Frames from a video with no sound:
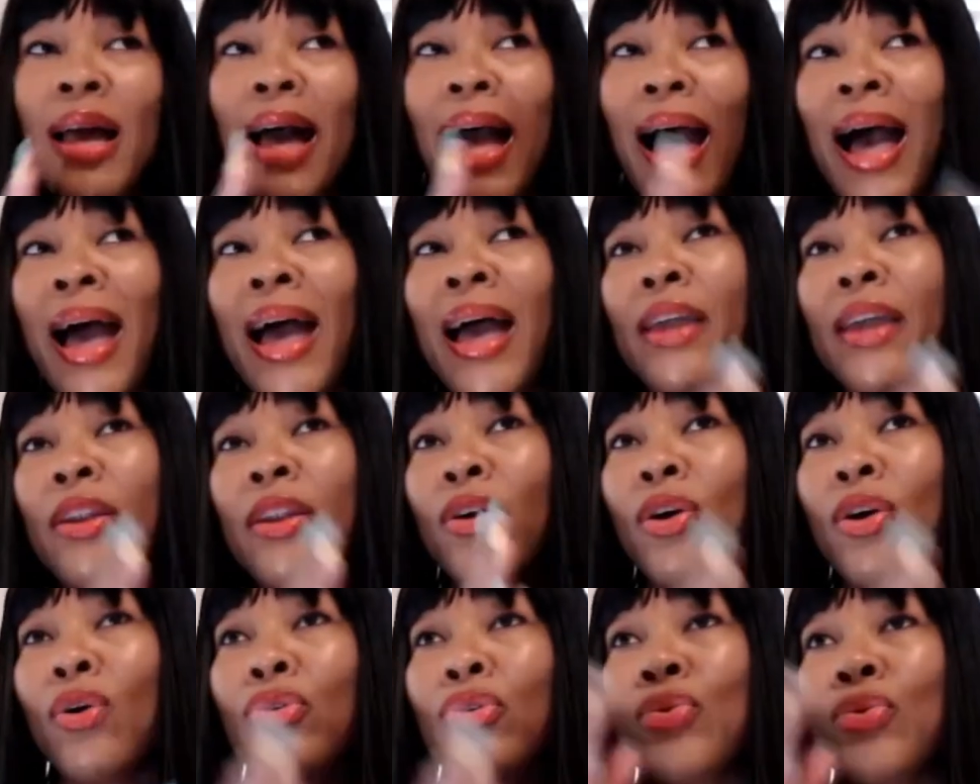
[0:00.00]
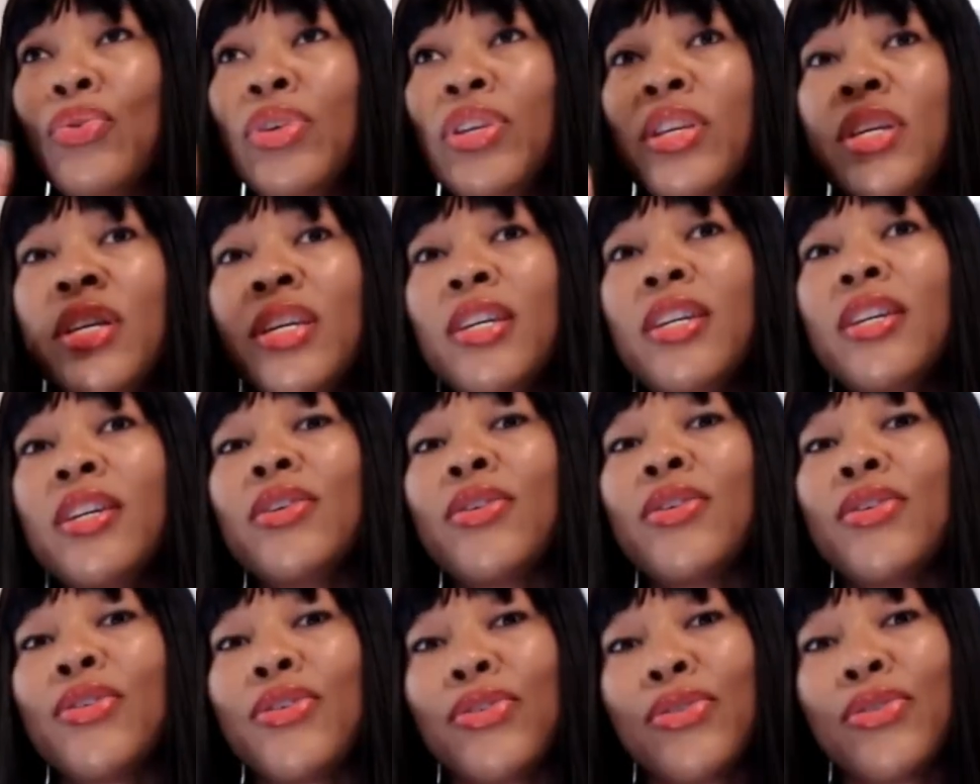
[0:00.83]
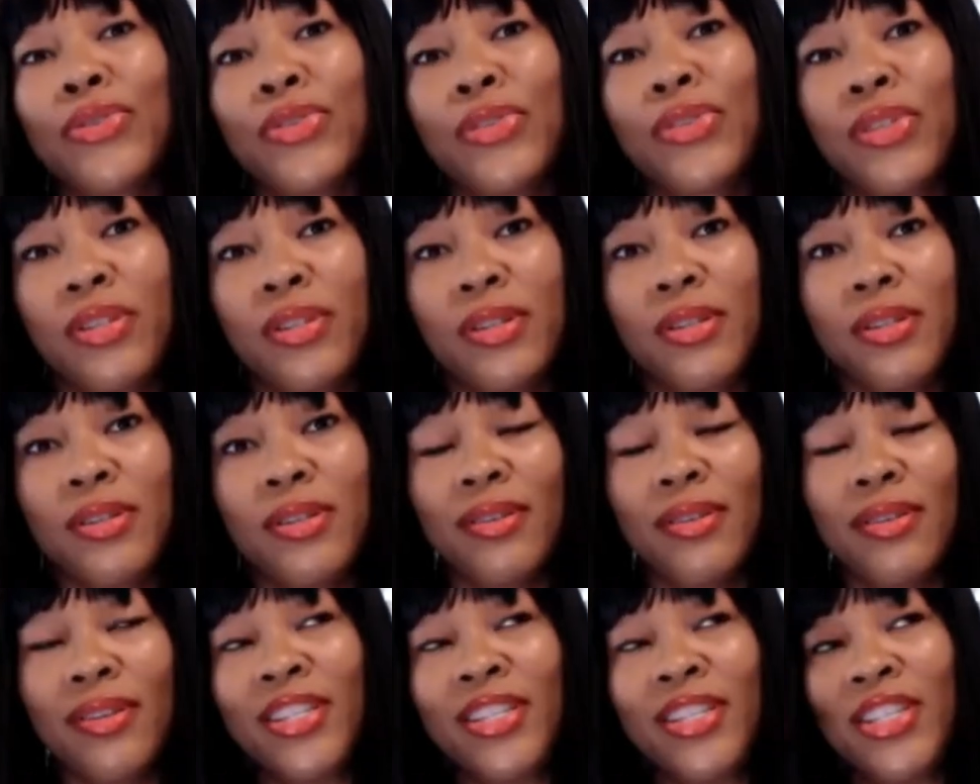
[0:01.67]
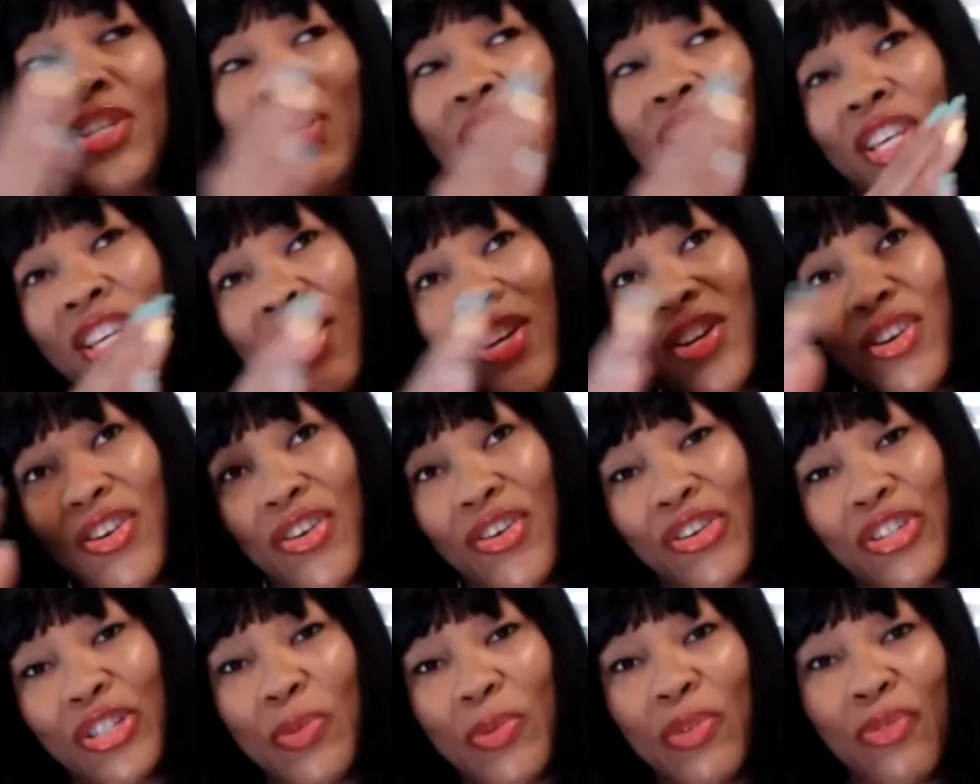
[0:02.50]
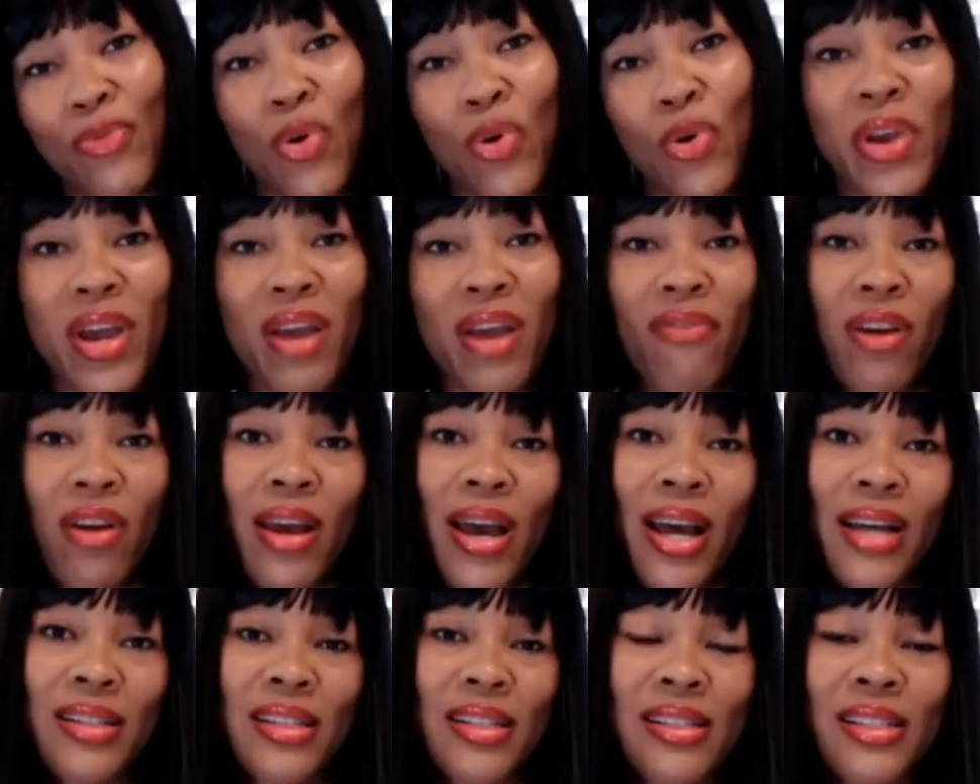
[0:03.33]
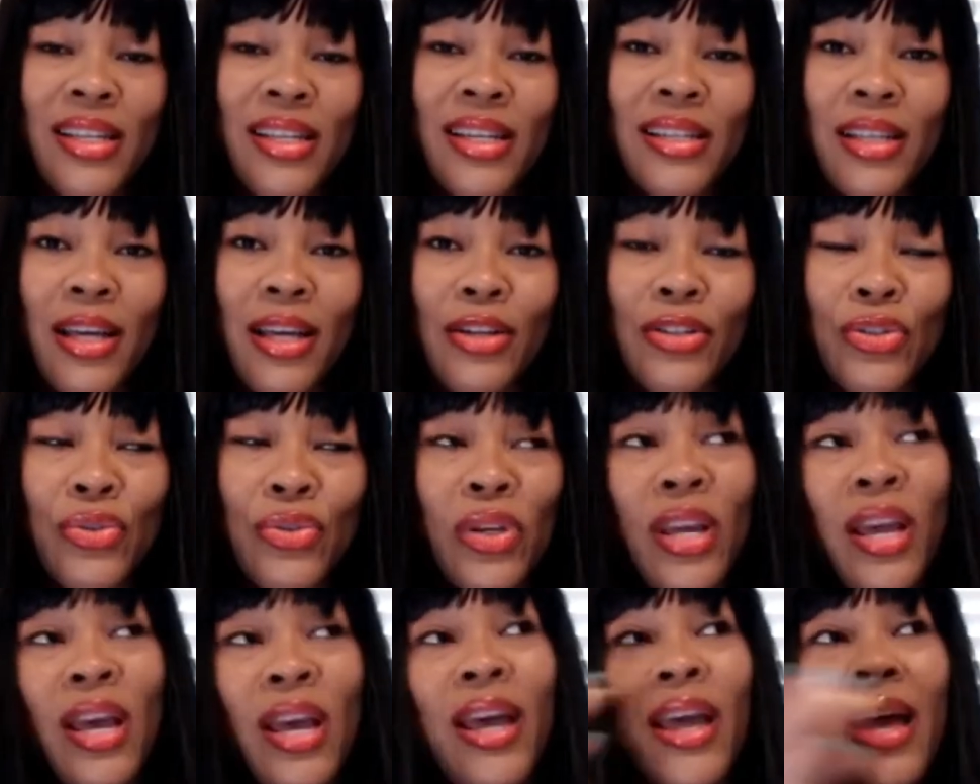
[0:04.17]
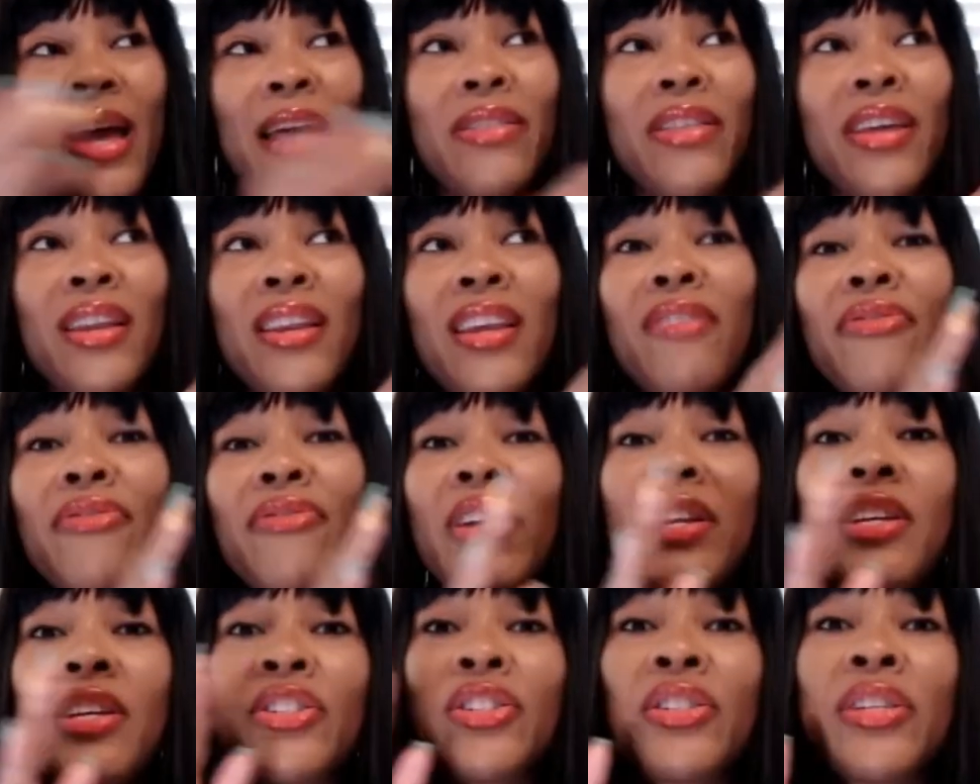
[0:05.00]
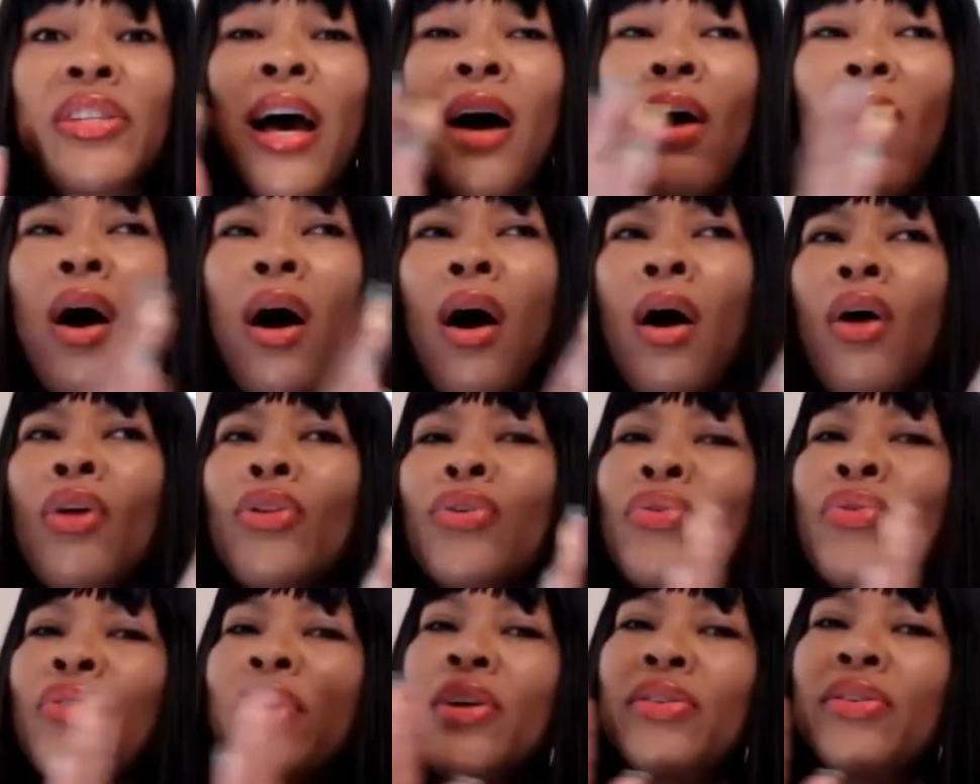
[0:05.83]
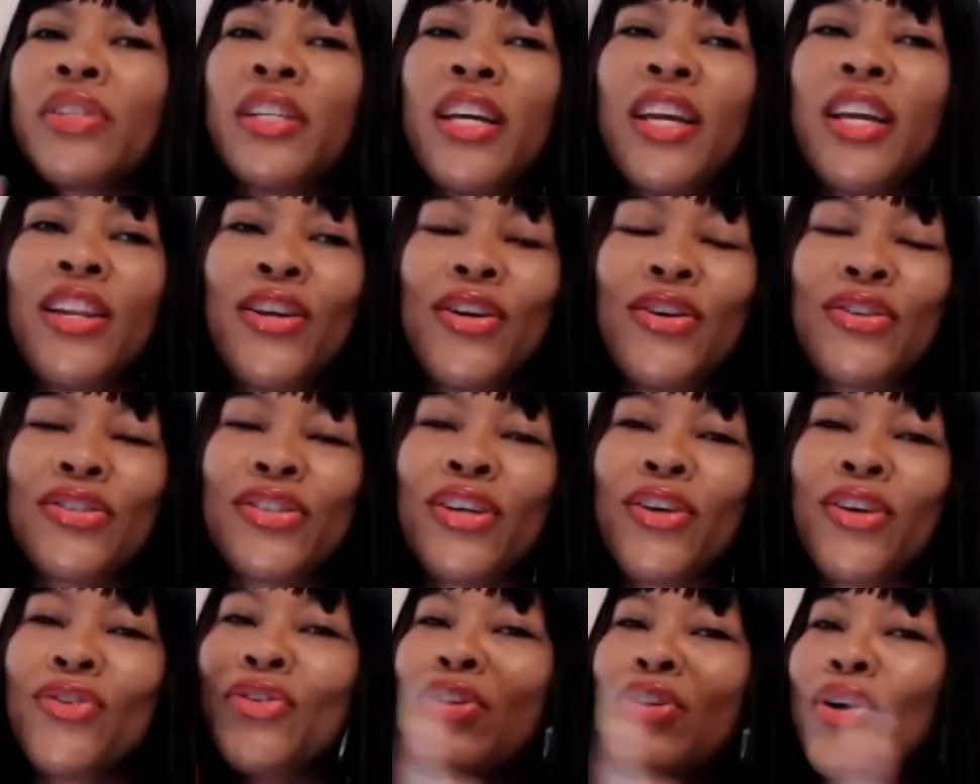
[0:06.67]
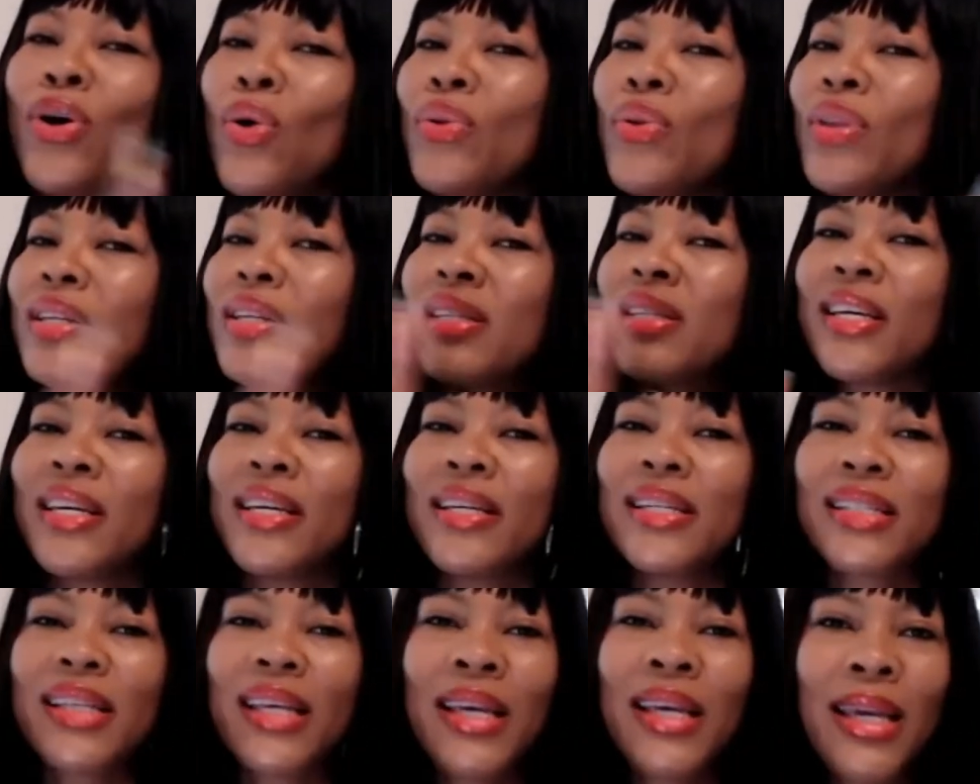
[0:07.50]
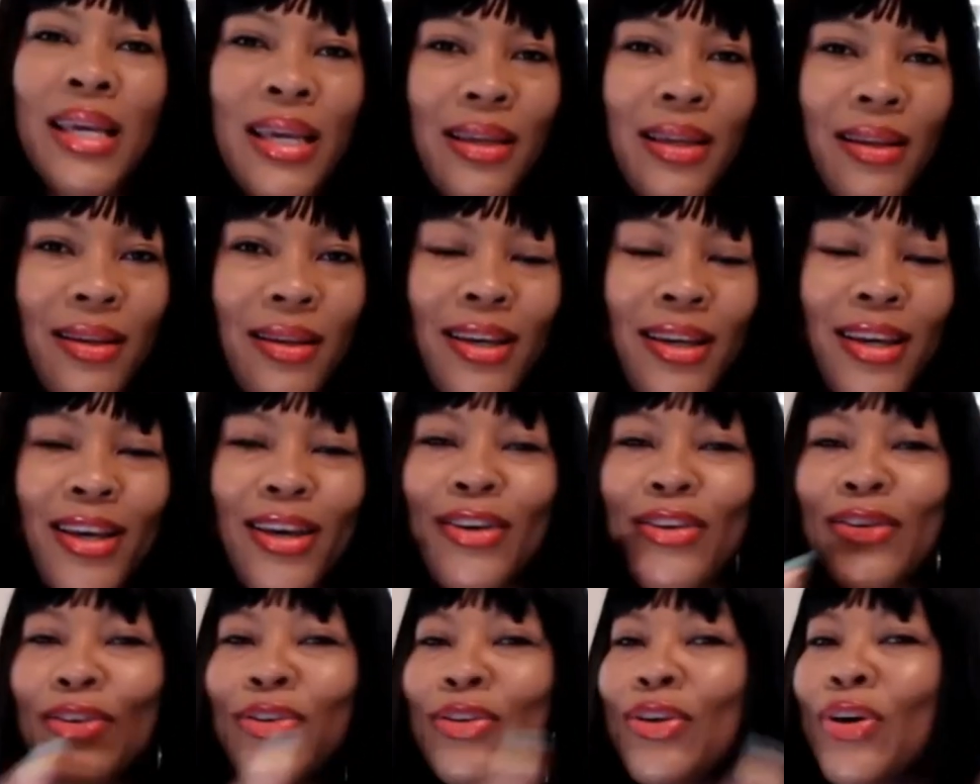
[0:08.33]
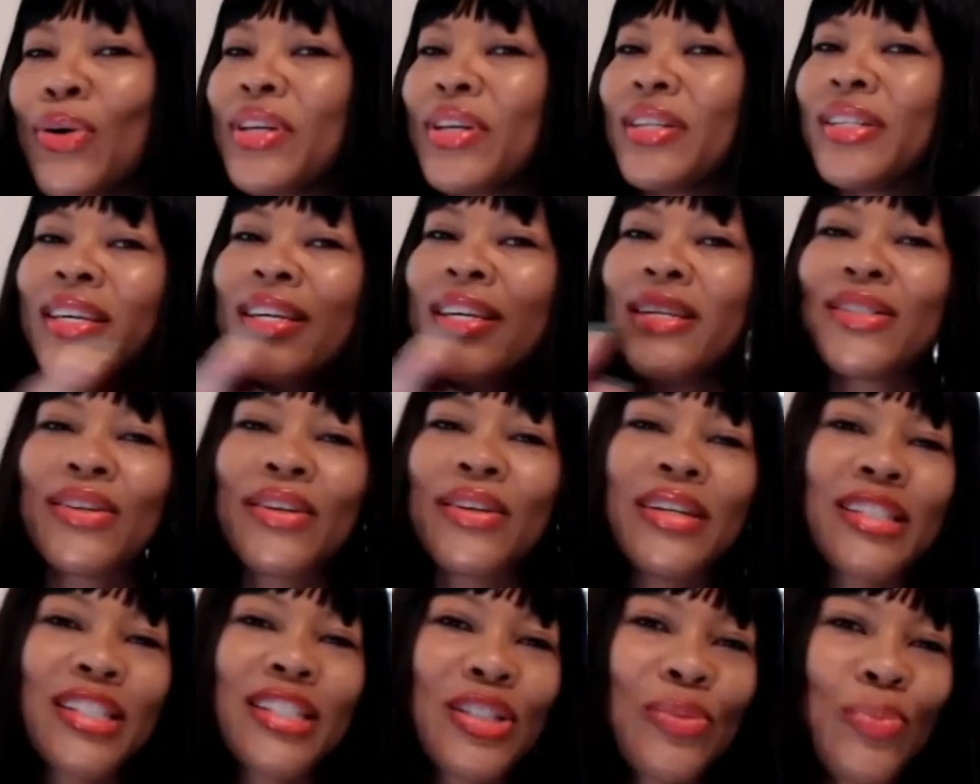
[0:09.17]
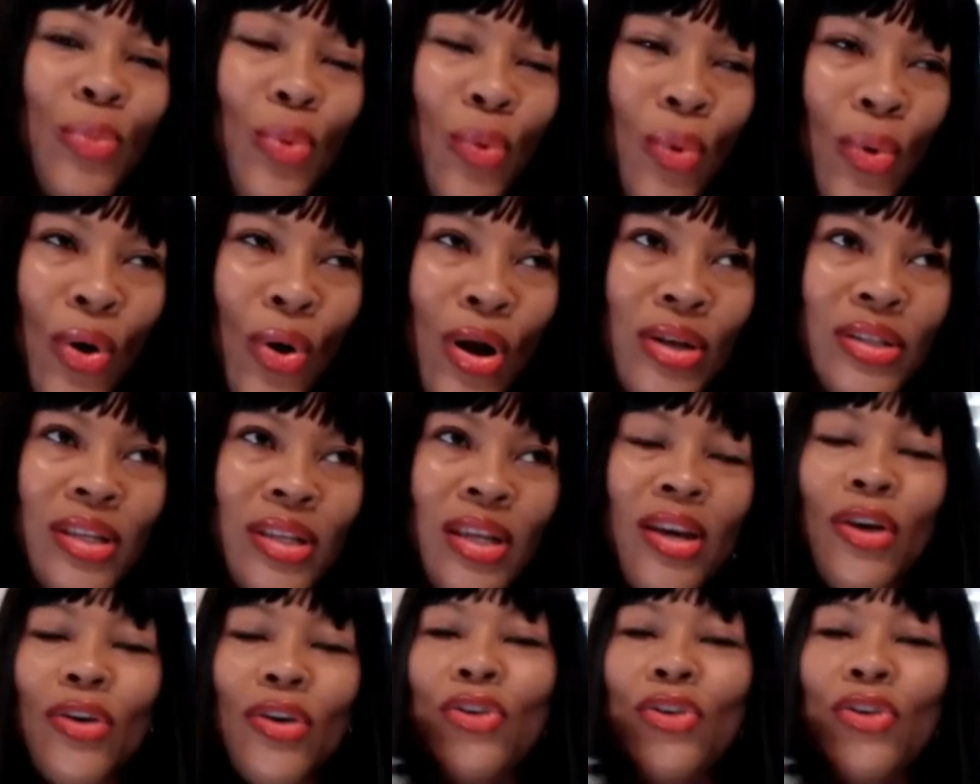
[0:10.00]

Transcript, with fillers: I had to go through years years before we ever got to 600 and then he finished out all through their teen years now you know these kids eat you know, these kids are in sports.